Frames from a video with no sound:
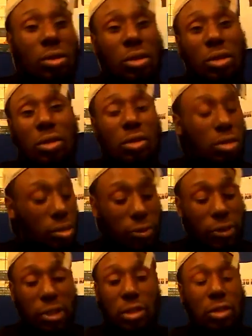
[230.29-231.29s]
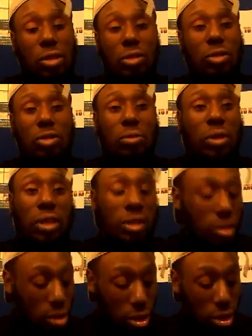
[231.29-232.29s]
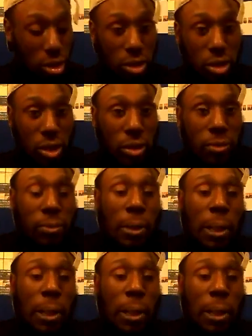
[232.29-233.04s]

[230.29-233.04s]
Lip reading: none of this fancy YouTube editing, ain't got time.